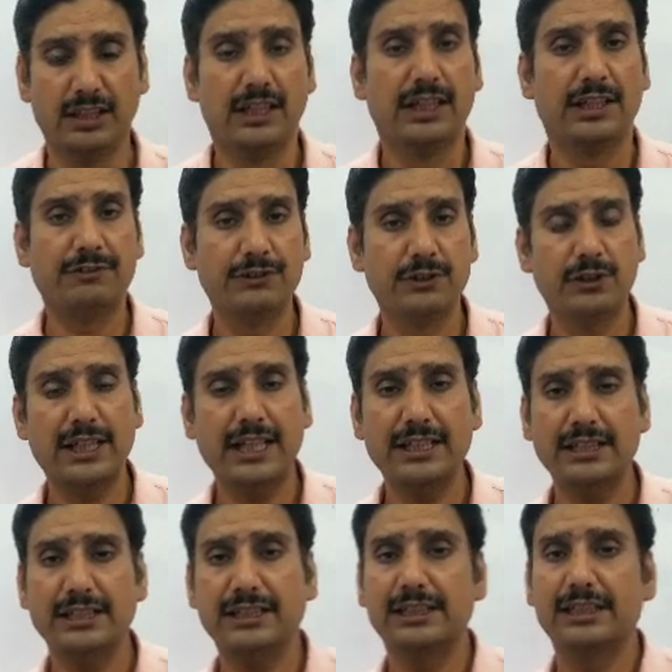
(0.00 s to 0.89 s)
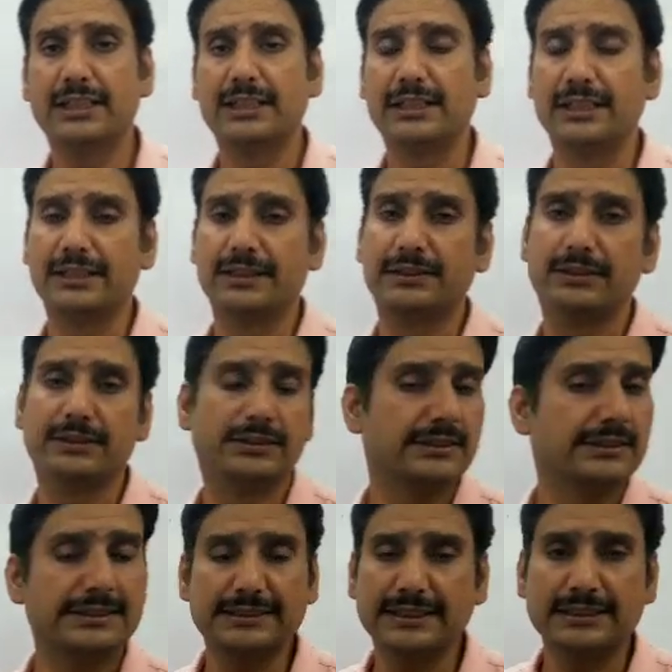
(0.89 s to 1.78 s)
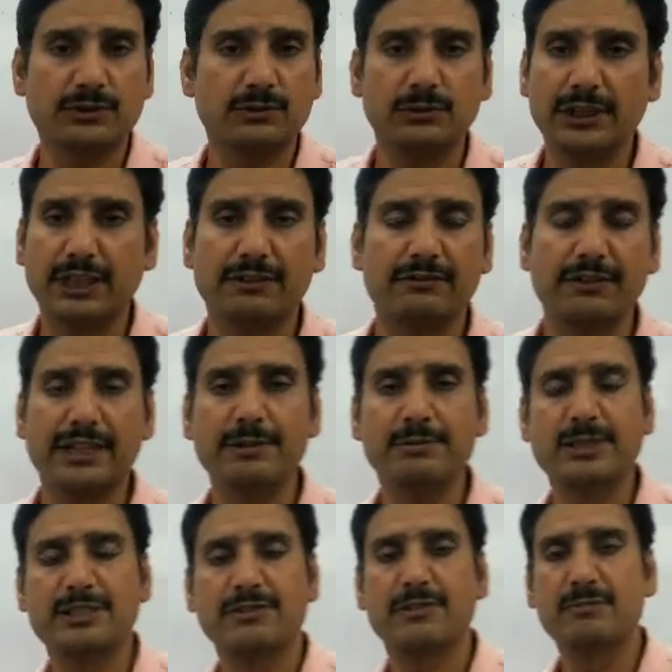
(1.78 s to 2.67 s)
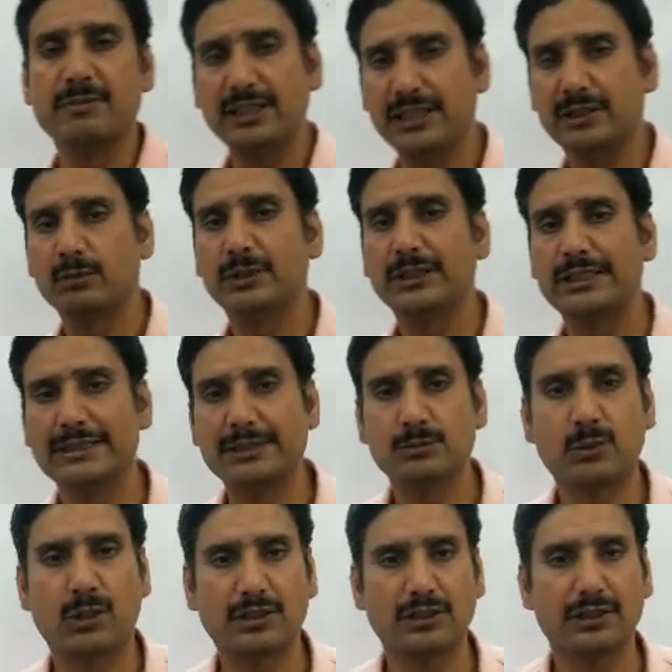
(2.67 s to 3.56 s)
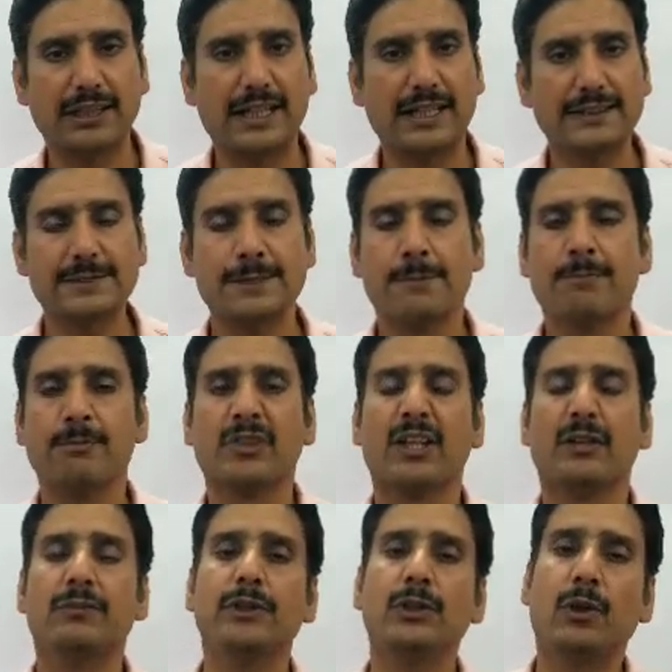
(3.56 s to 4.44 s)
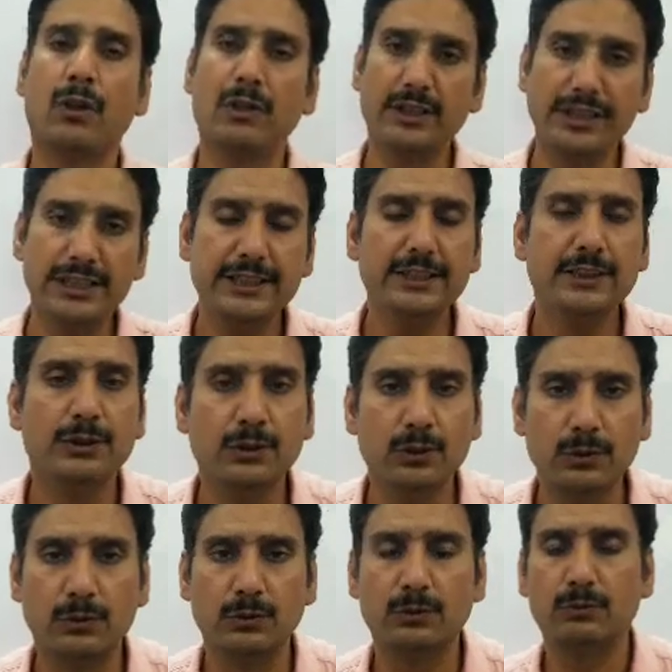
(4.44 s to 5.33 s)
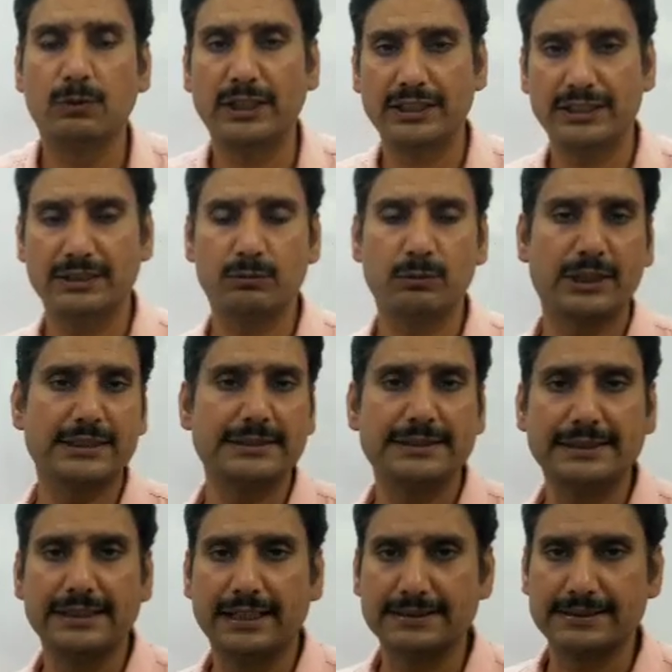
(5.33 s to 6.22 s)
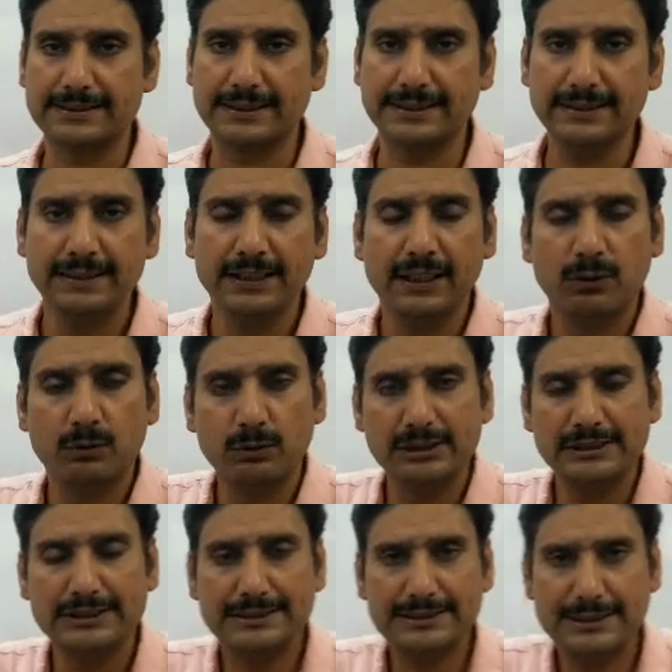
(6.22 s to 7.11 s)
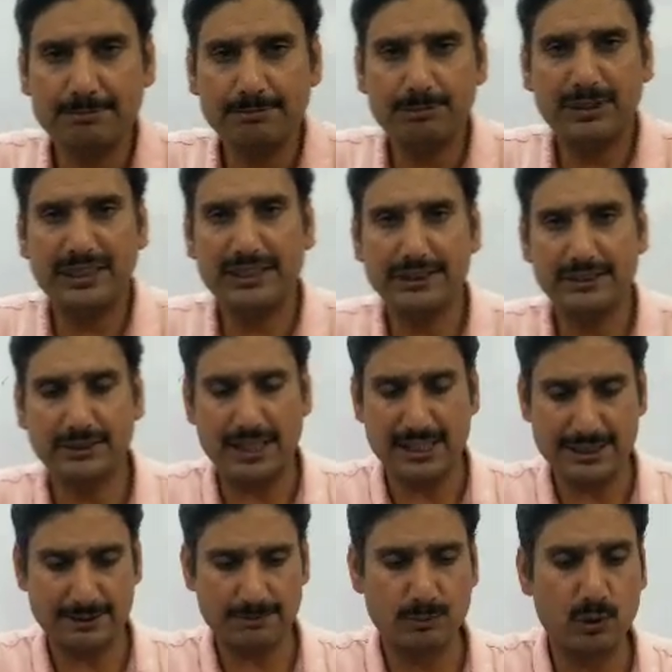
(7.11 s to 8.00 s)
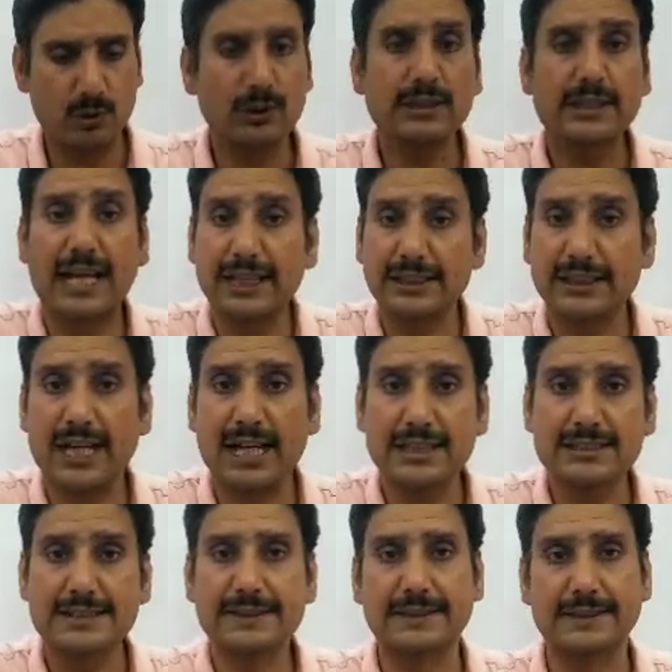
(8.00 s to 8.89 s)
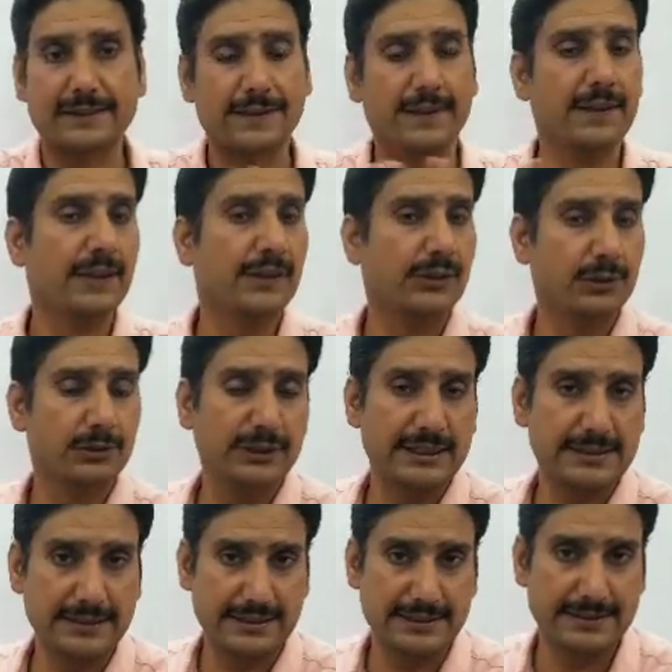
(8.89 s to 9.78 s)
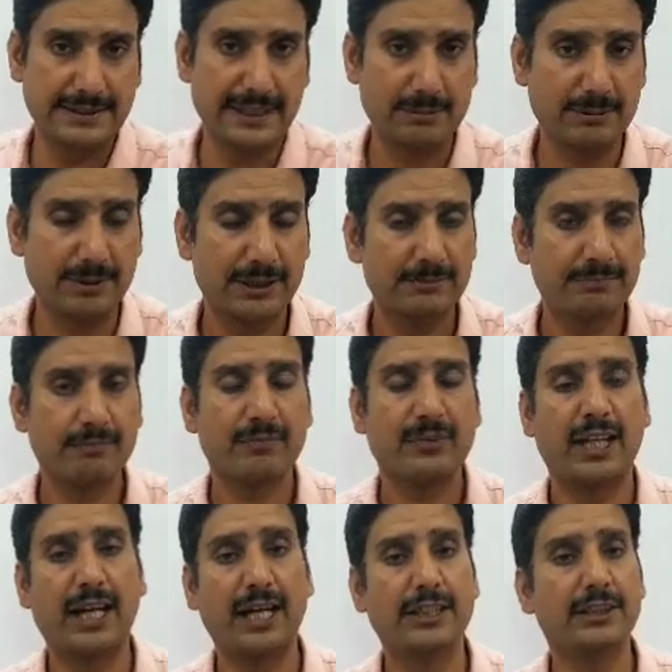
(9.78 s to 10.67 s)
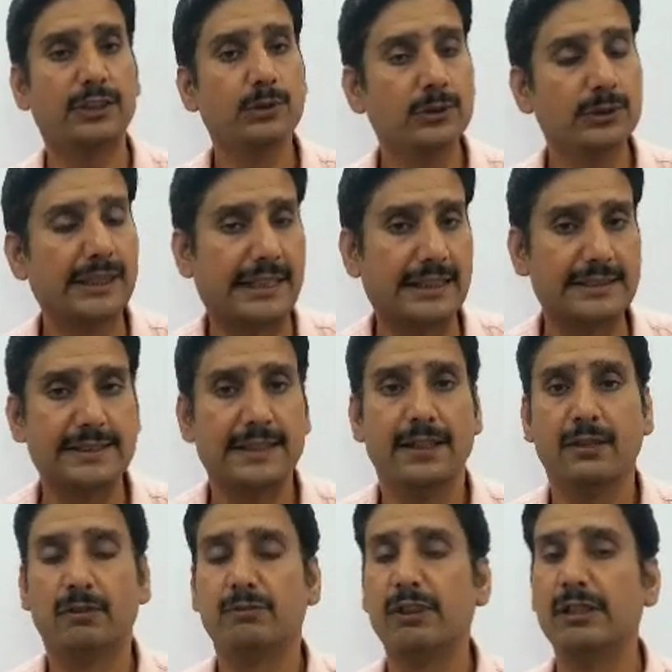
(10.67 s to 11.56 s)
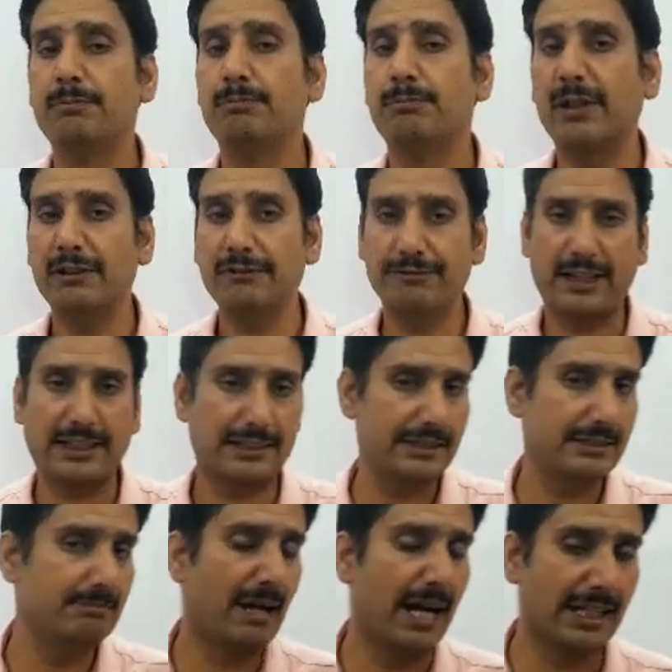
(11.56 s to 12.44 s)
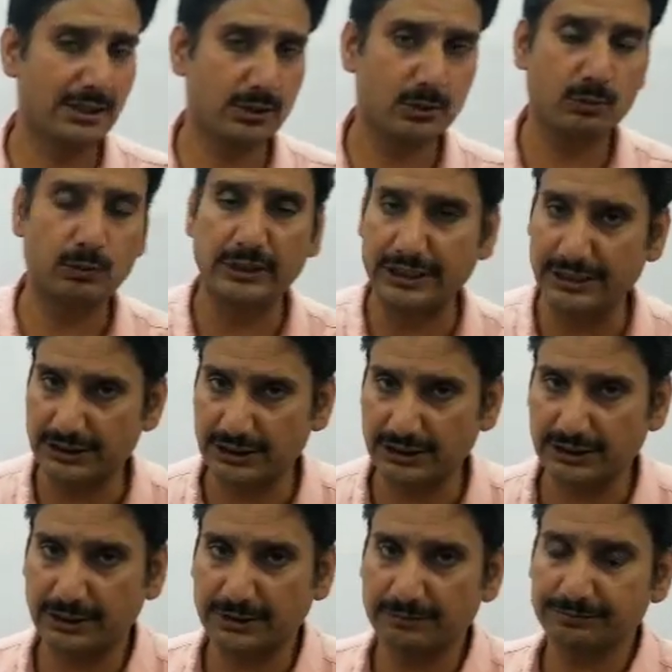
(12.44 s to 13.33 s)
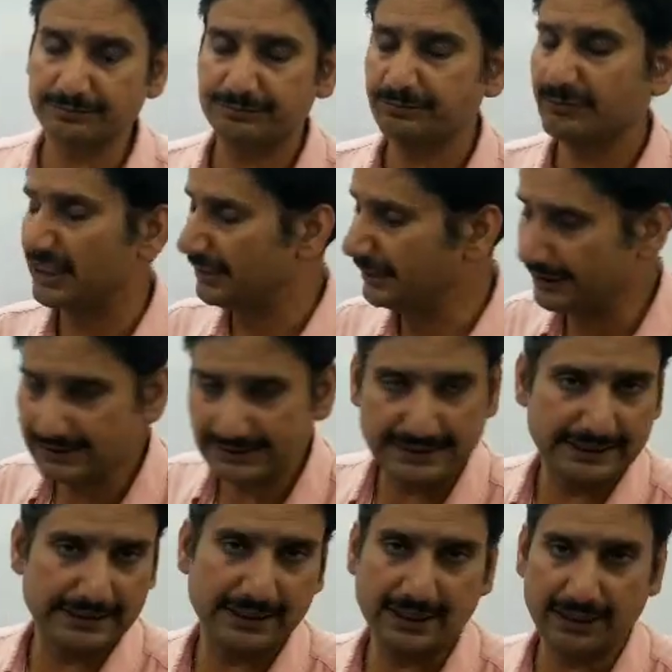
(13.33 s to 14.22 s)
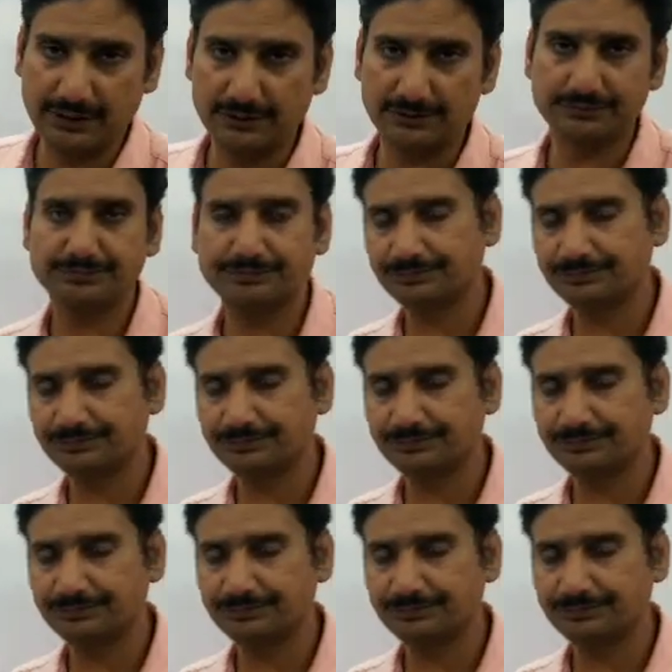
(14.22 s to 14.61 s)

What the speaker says: If you can, since we are very much familiar with these water tanks, we already know what is the answer. We'll simply transport that answer to this concept and two things will perfectly match with each other. Let's see how.